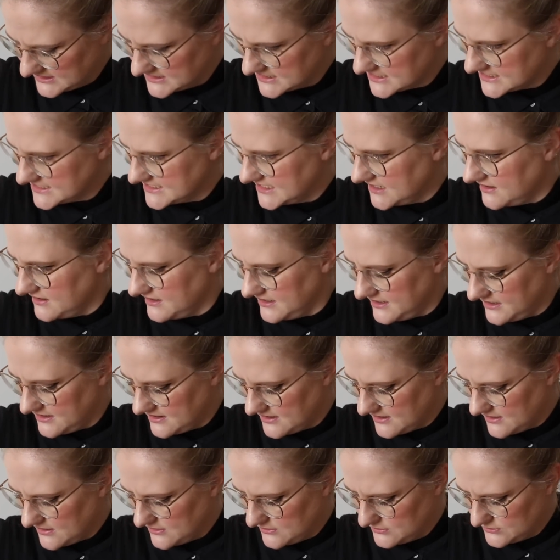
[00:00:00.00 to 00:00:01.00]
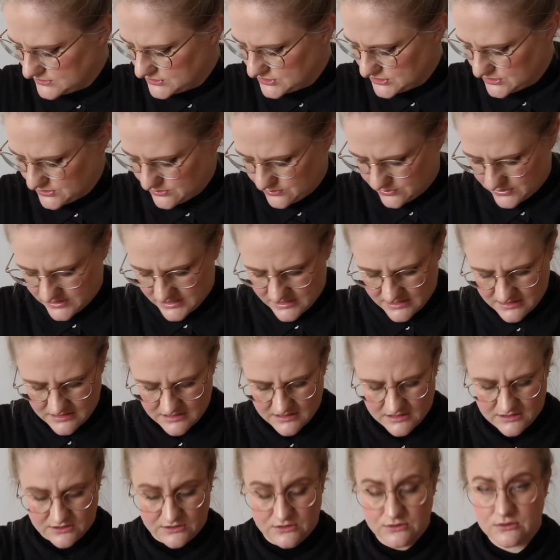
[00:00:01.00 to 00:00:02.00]
Starting out with
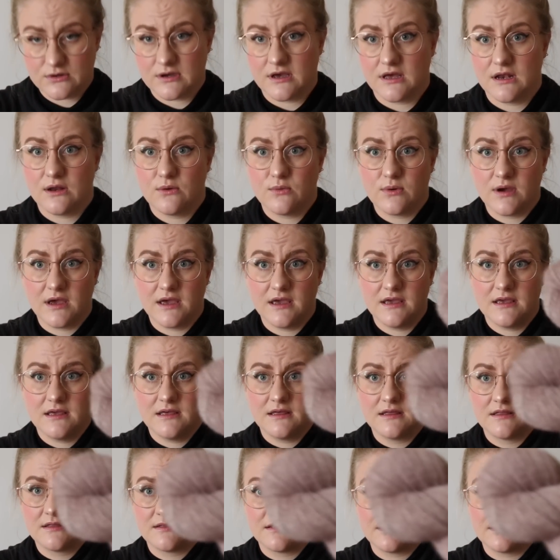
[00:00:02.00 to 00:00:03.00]
a new colorway.